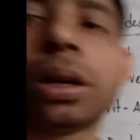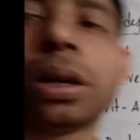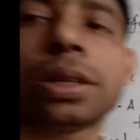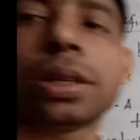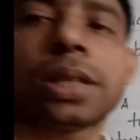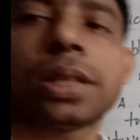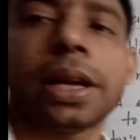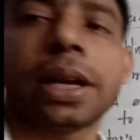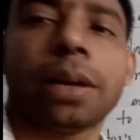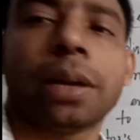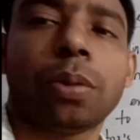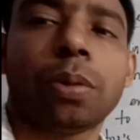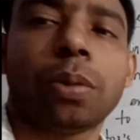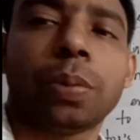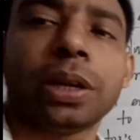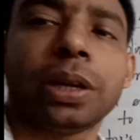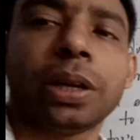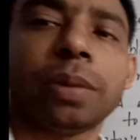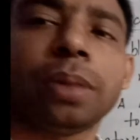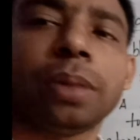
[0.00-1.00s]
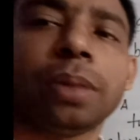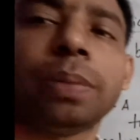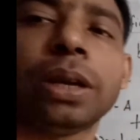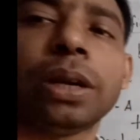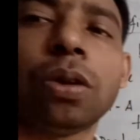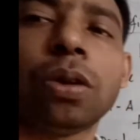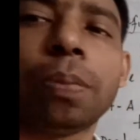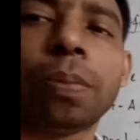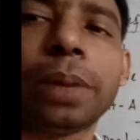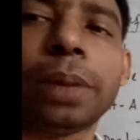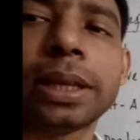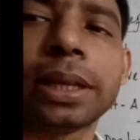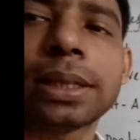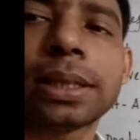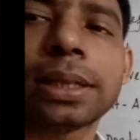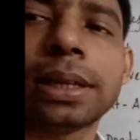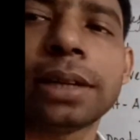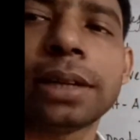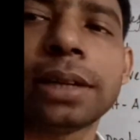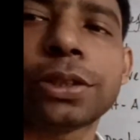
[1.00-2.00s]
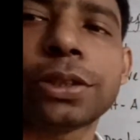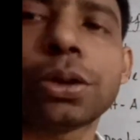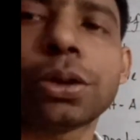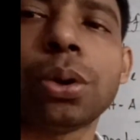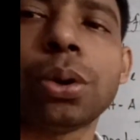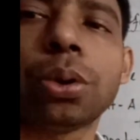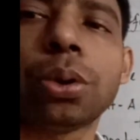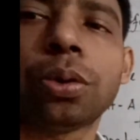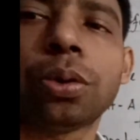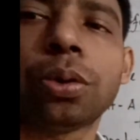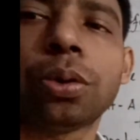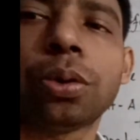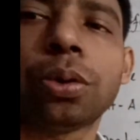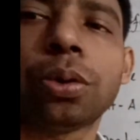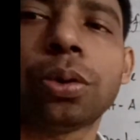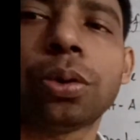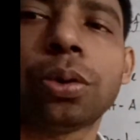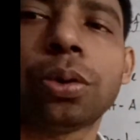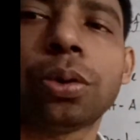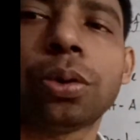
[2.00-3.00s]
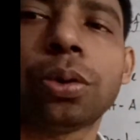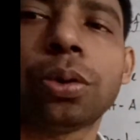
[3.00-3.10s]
complex, because complex is complex, like